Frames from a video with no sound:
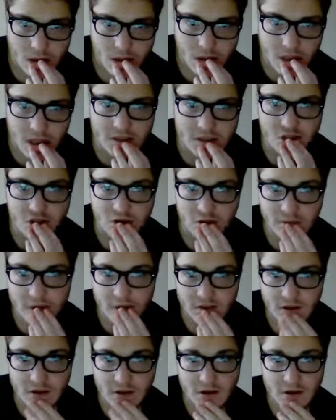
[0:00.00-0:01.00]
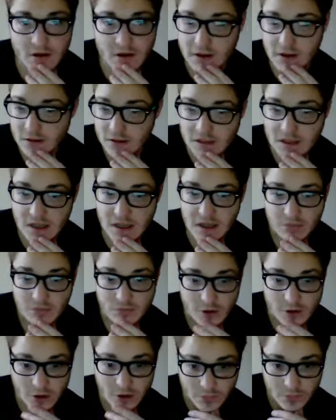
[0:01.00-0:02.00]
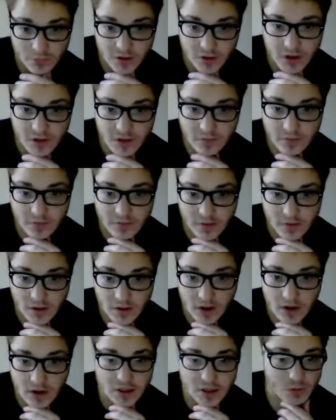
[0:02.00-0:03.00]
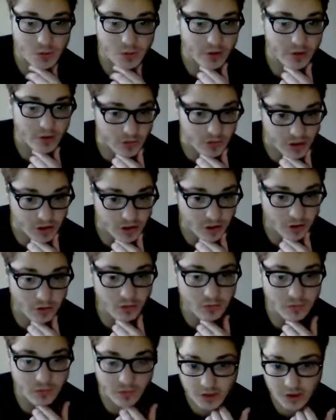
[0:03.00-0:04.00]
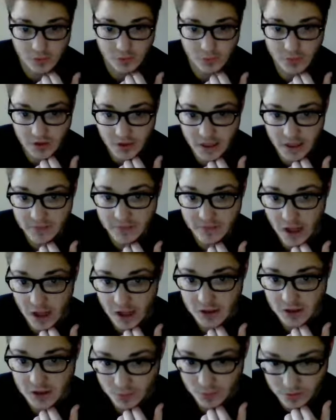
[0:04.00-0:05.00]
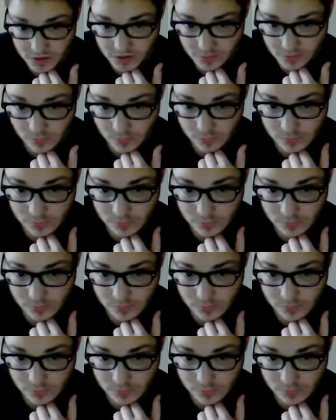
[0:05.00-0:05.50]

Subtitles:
Yes, you're right there. And I said, we don't believe God is real. We know we don't believe God is real.